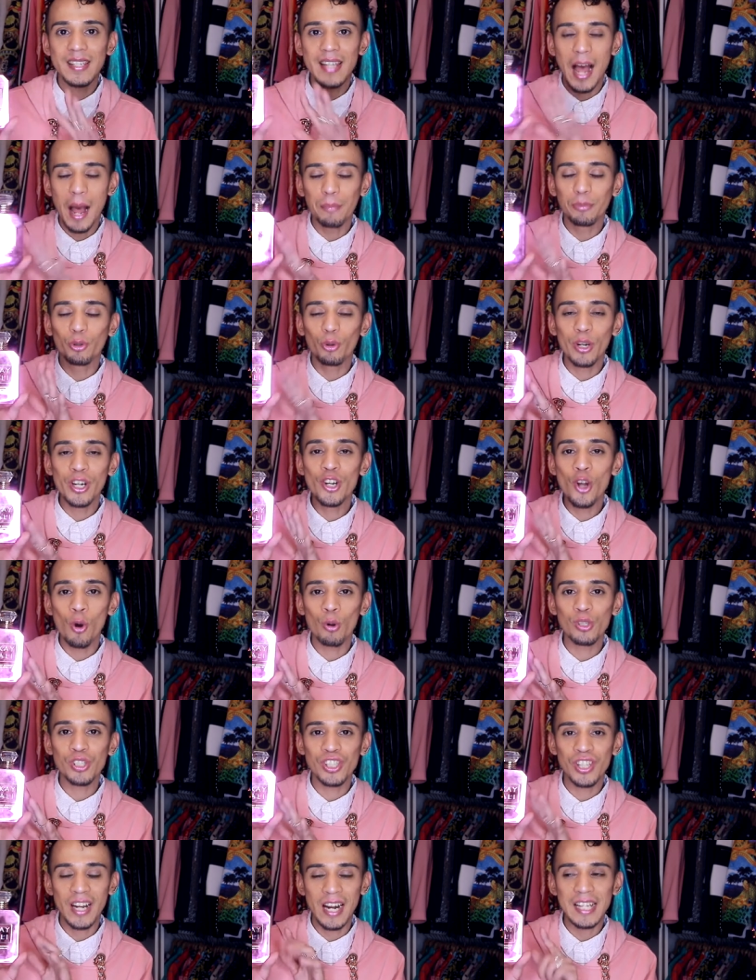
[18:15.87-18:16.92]
Top 3
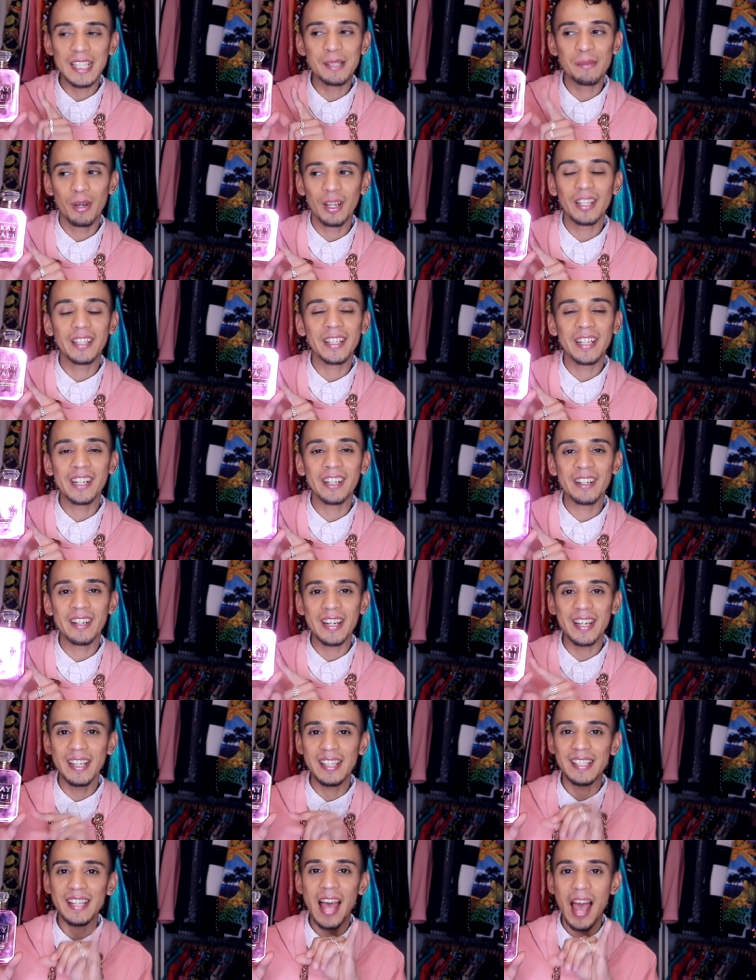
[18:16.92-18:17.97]
notes that I smell in here
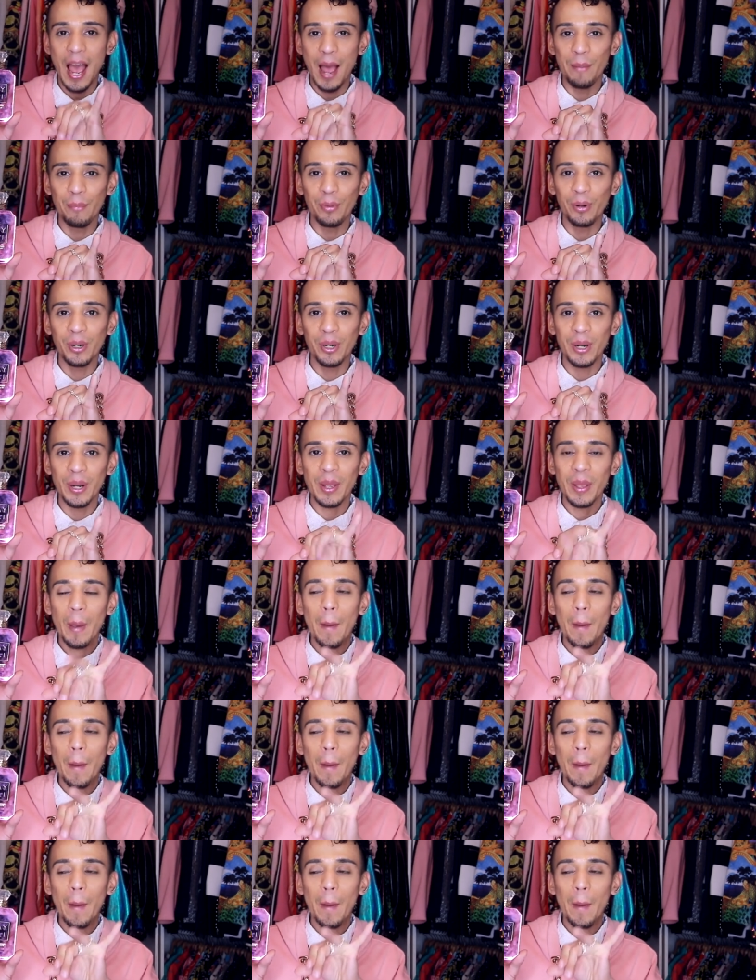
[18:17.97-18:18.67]
is amber,